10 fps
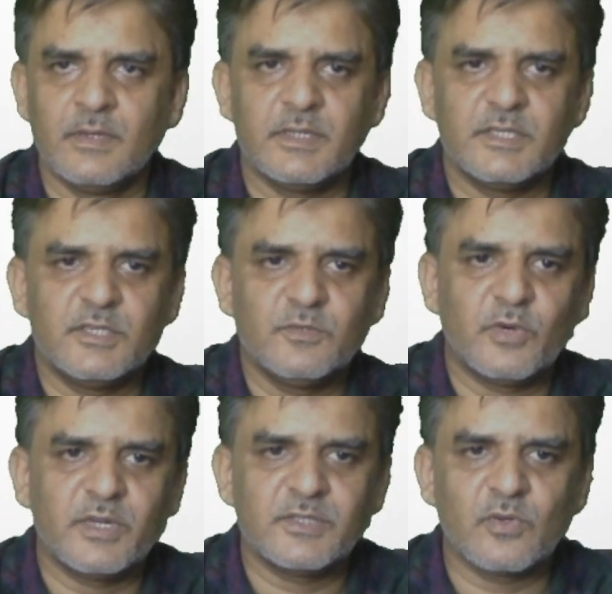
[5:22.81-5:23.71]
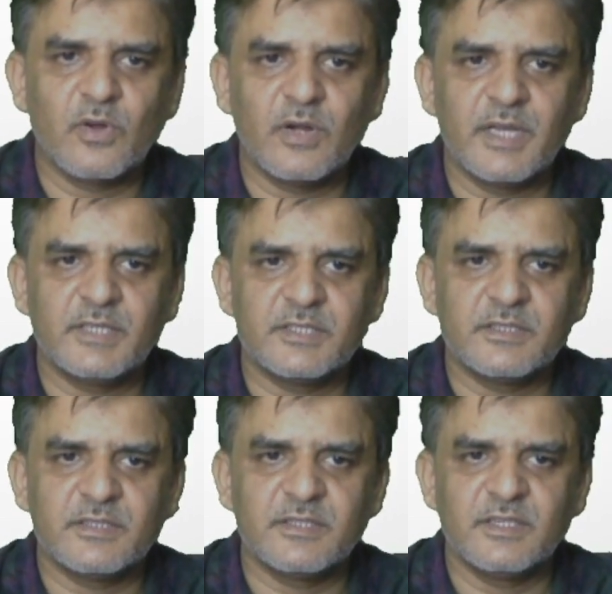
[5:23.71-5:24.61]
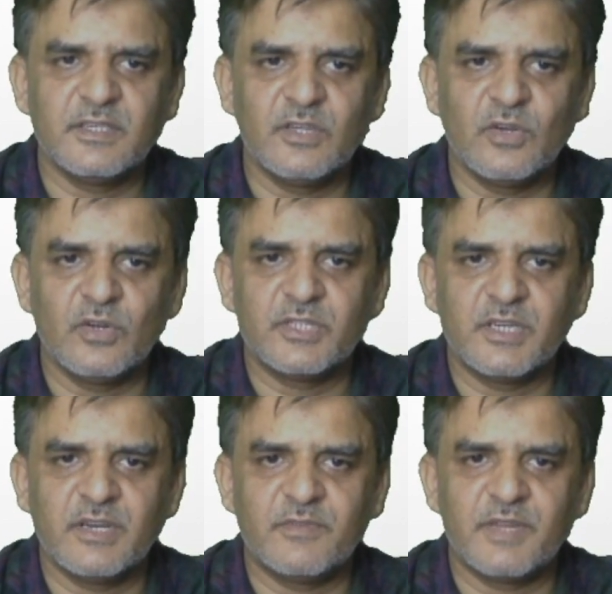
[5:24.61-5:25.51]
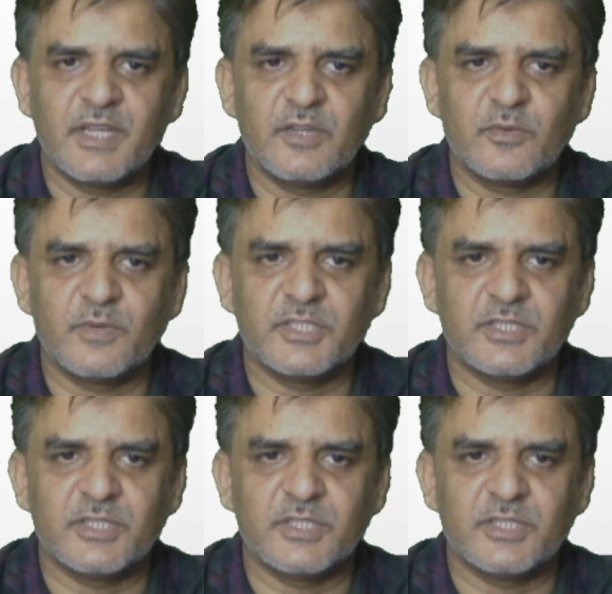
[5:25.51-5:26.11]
This is what is called as NIOSH lifting equation.